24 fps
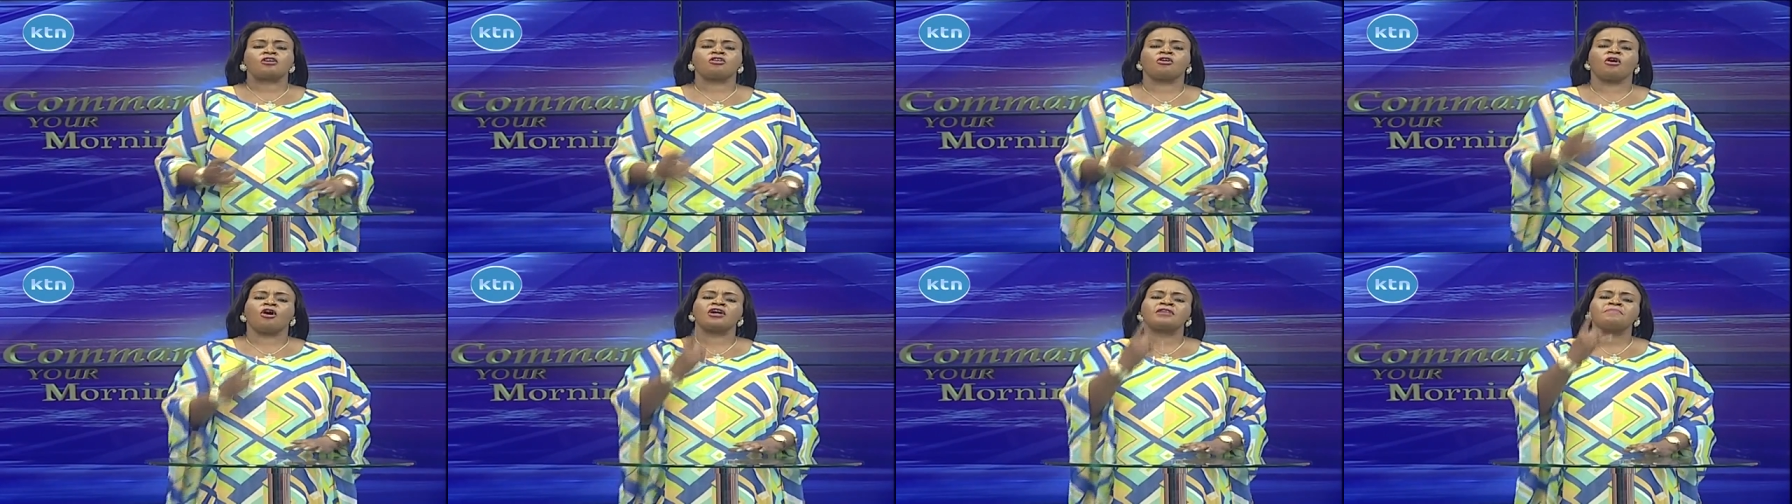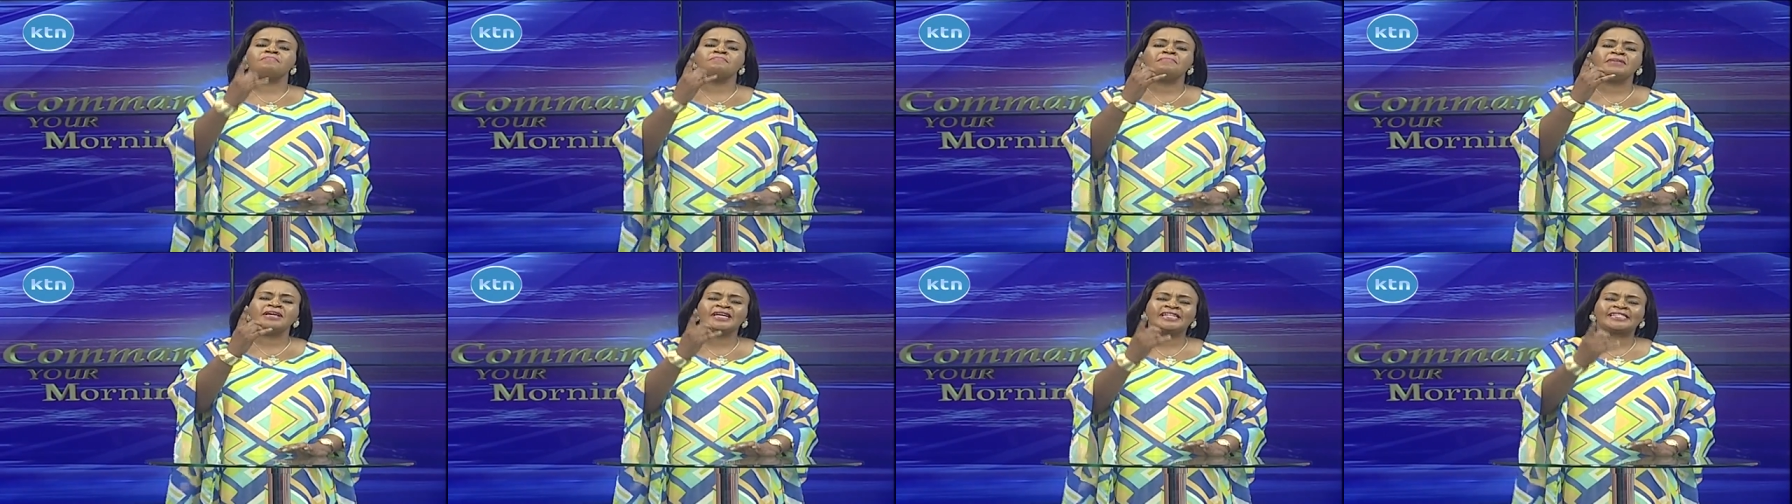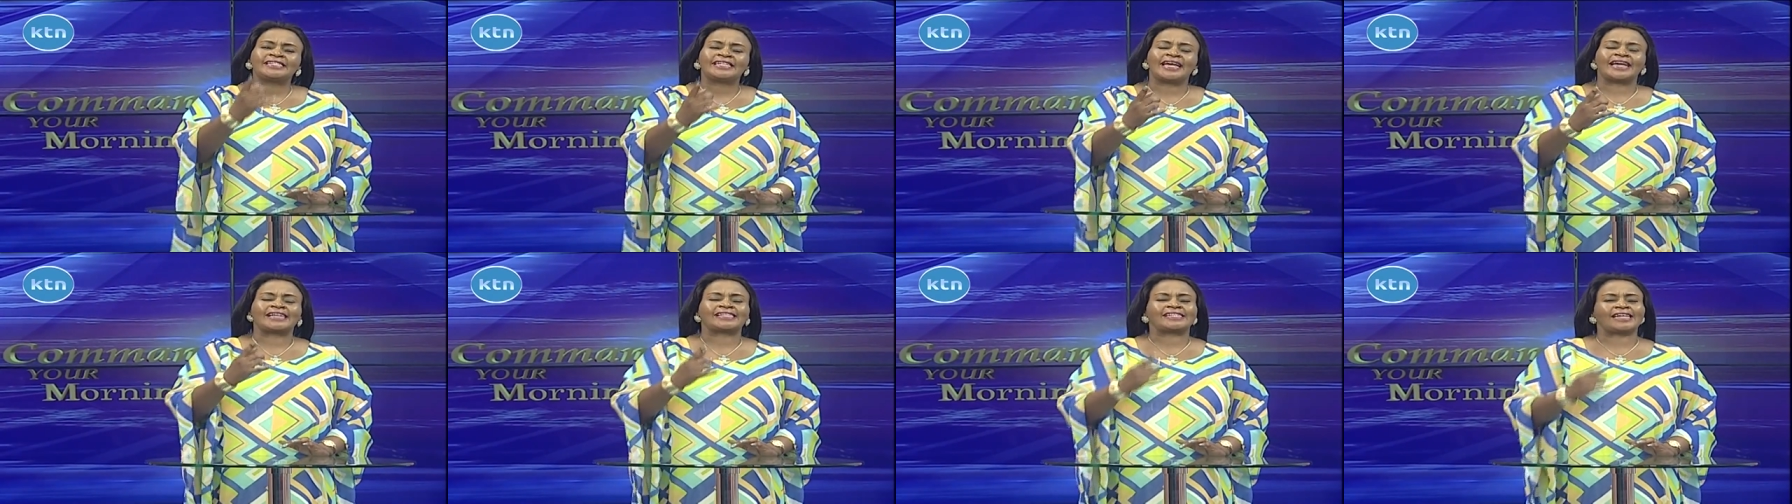God
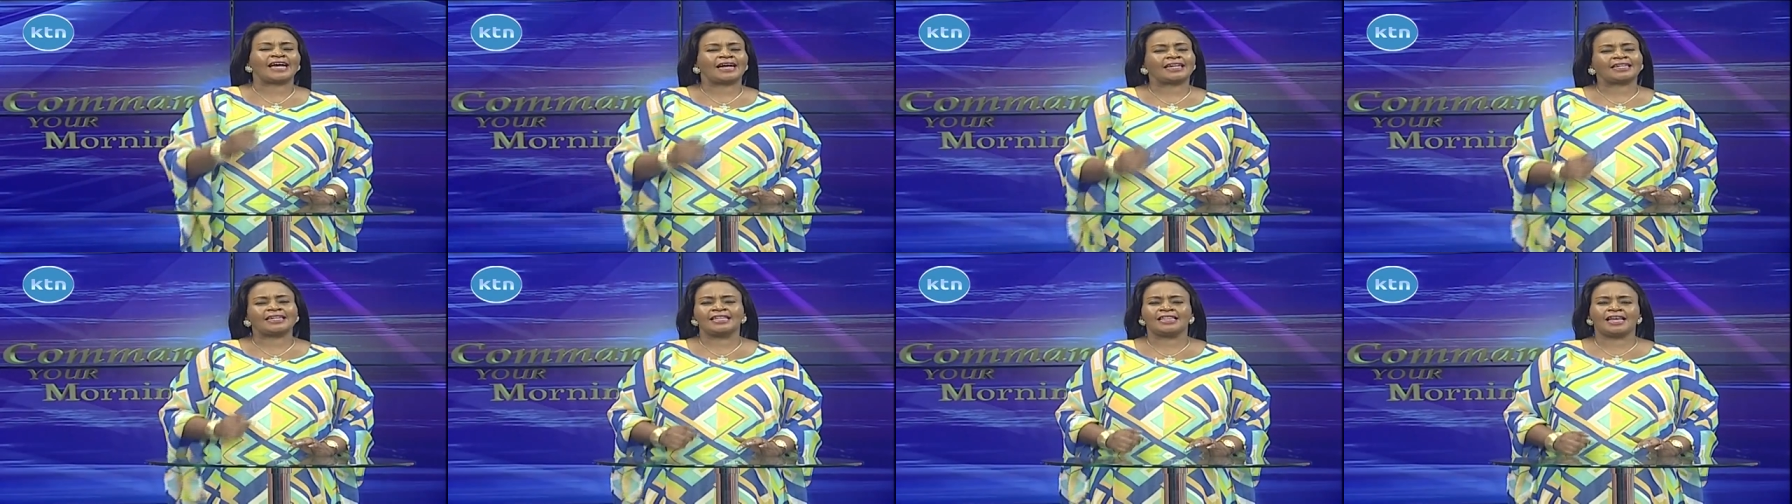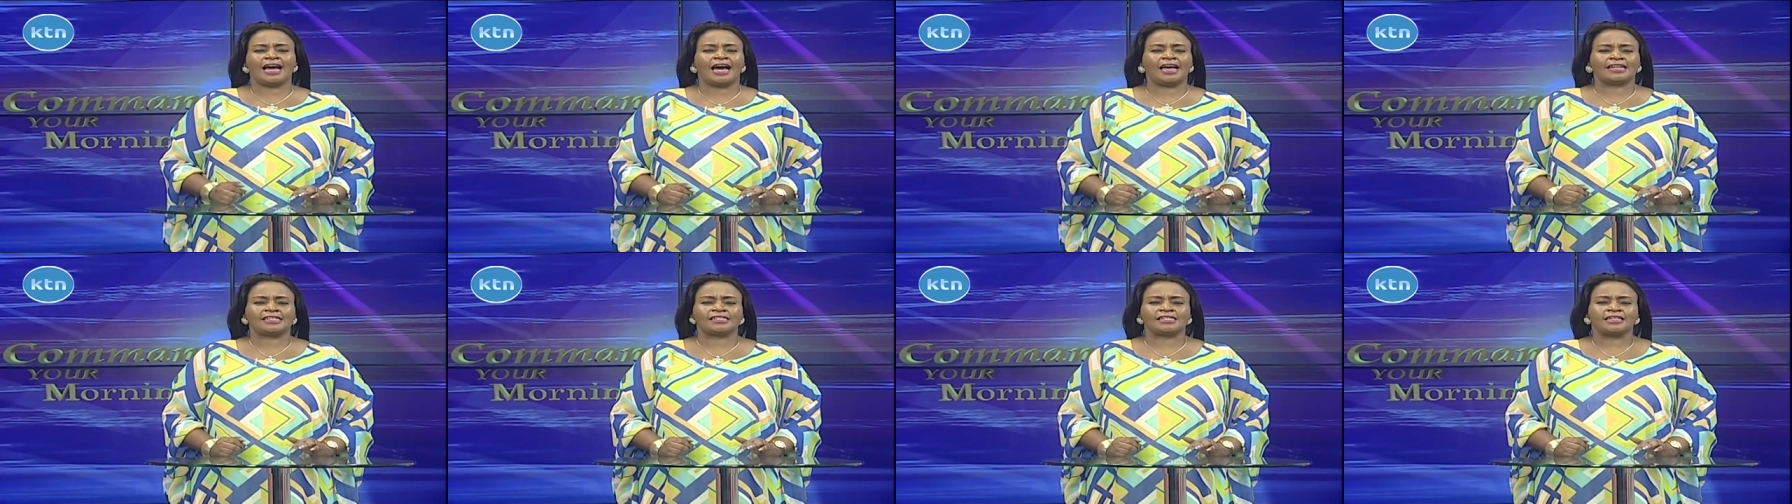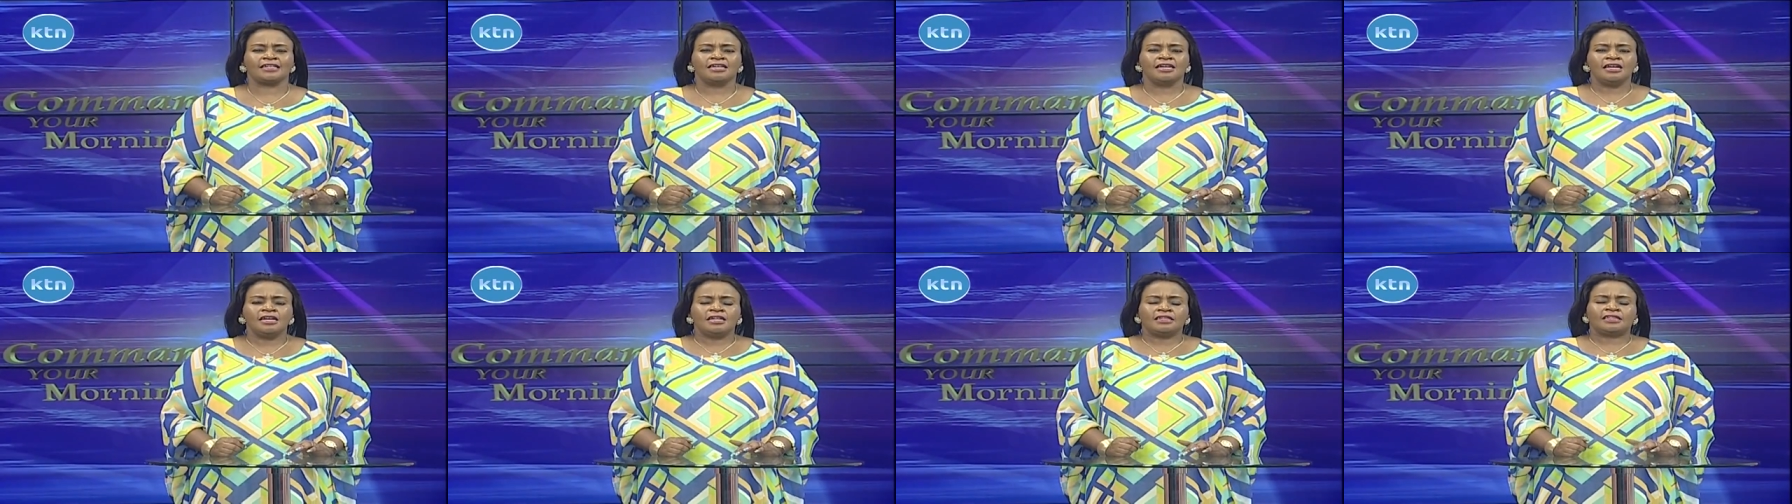means exactly that
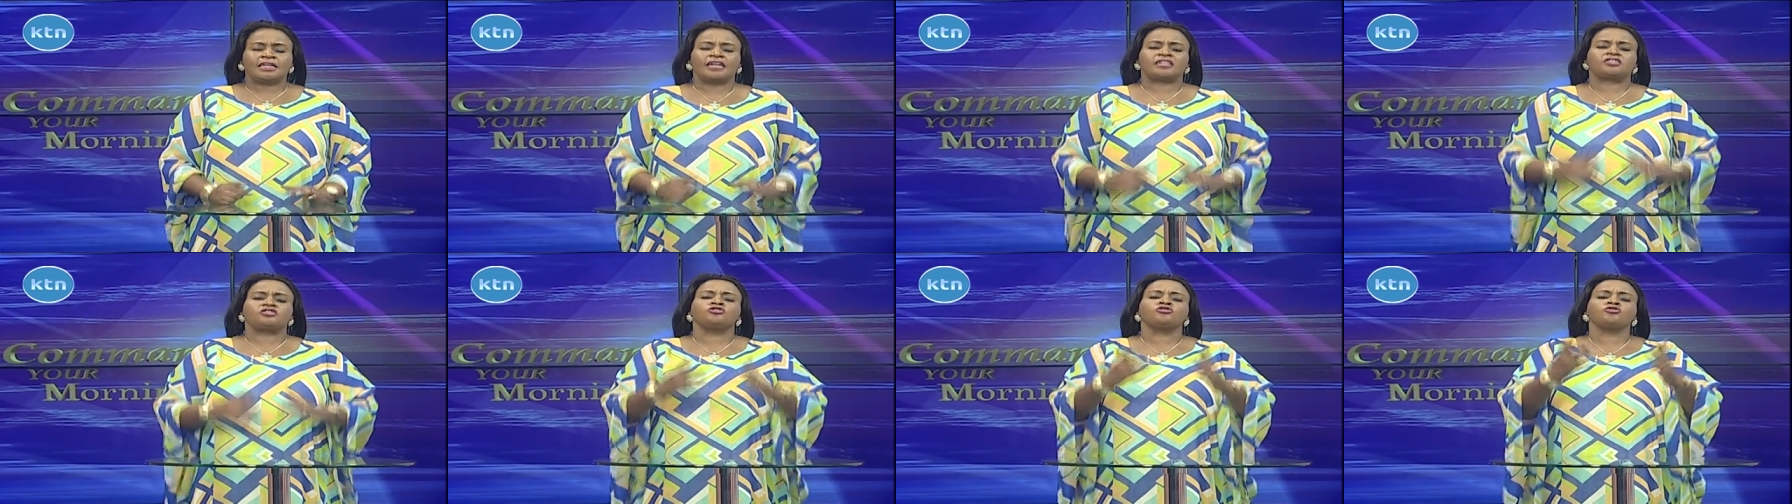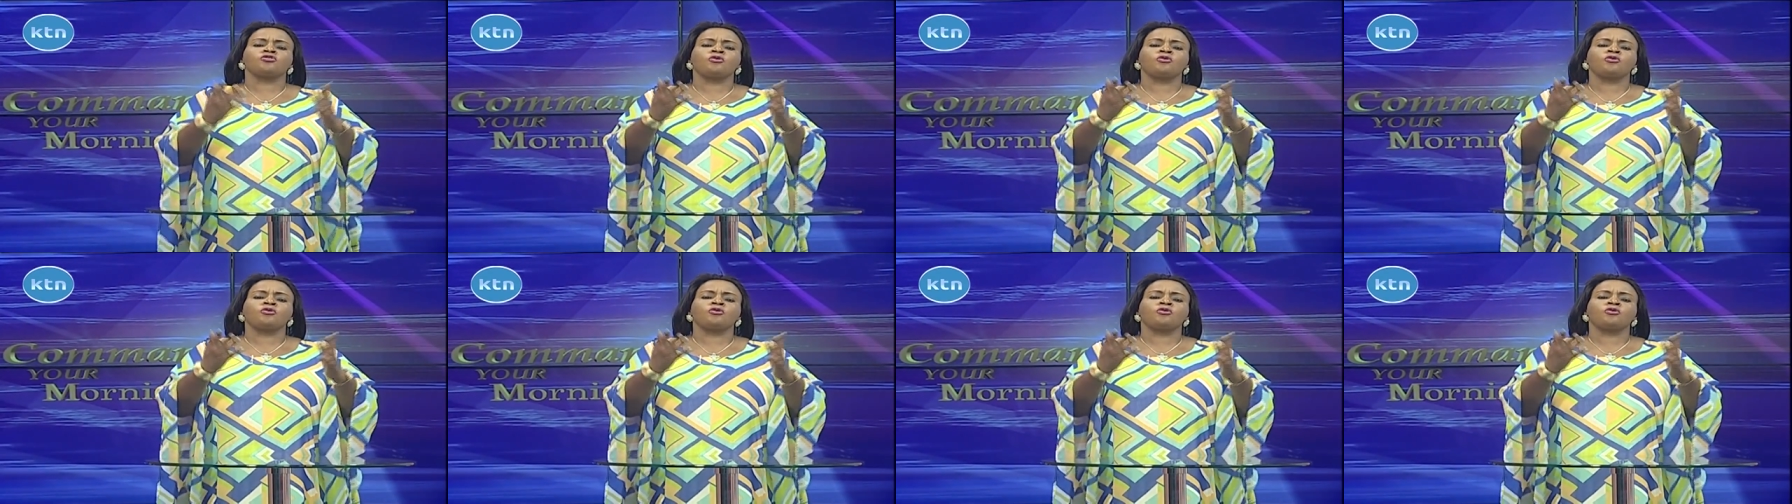that